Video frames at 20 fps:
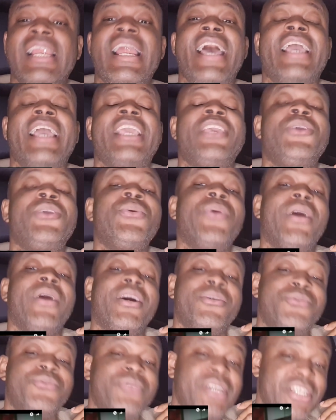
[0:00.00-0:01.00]
like you
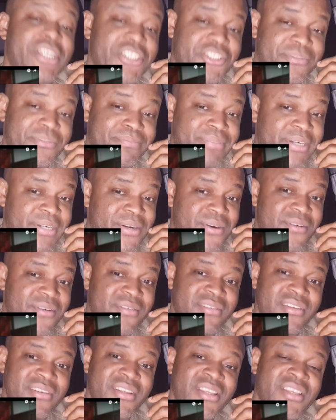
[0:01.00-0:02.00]
are rich, bro.
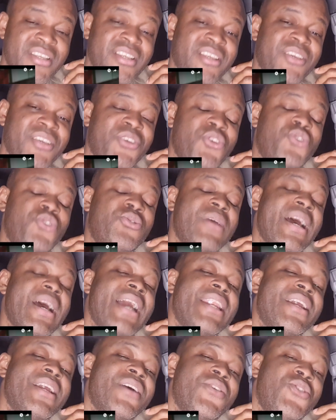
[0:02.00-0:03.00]
You
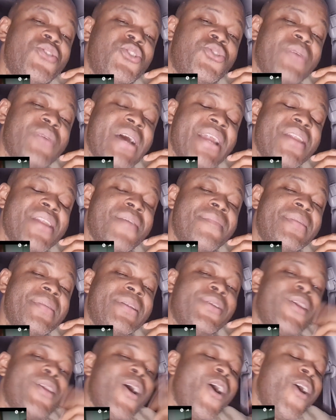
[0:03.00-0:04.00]
trying to, you trying to
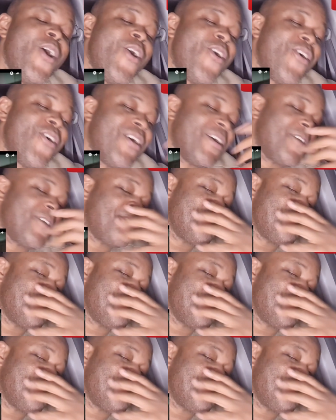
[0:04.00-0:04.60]
belong.